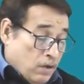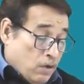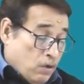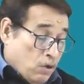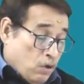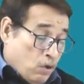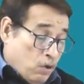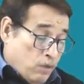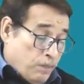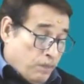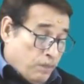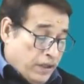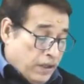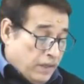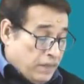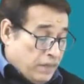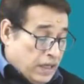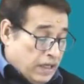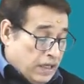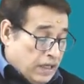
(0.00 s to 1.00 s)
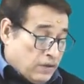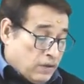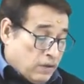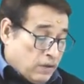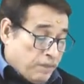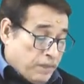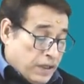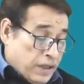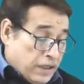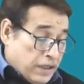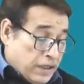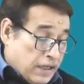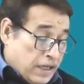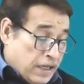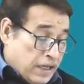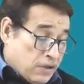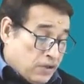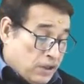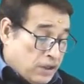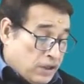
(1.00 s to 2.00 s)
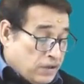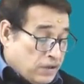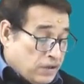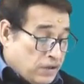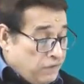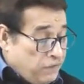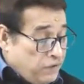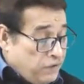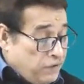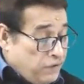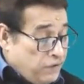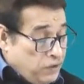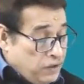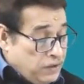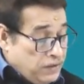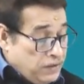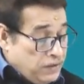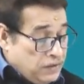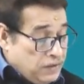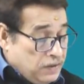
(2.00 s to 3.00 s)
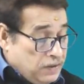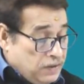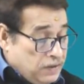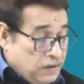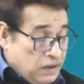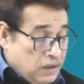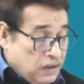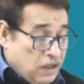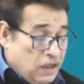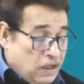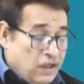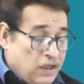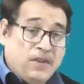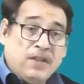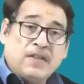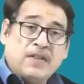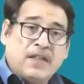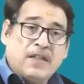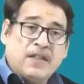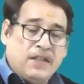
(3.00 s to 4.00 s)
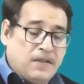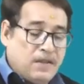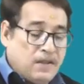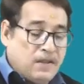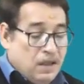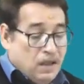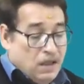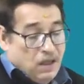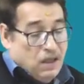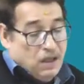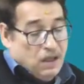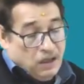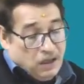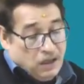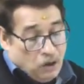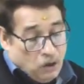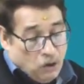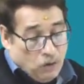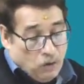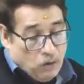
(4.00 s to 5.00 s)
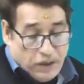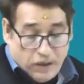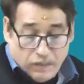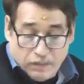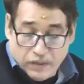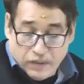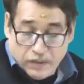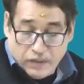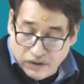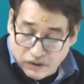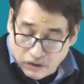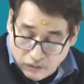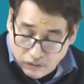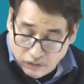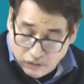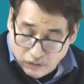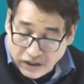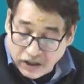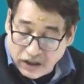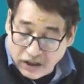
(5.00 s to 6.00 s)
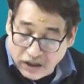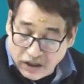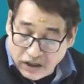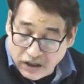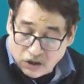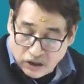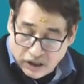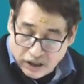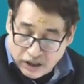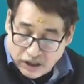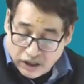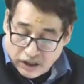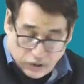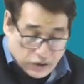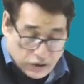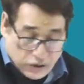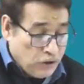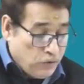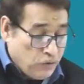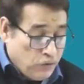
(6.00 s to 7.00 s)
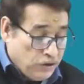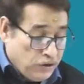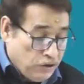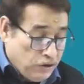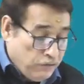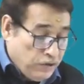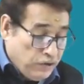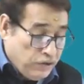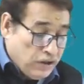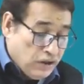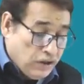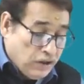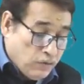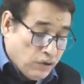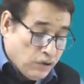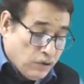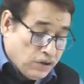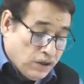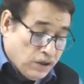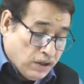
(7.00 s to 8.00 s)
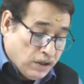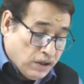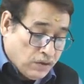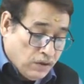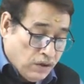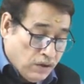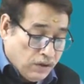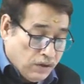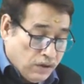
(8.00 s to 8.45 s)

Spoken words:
Opening balance of petty cash, it is given to us in this case. Now, opening balance of petty cash as per the question, where the question has gone.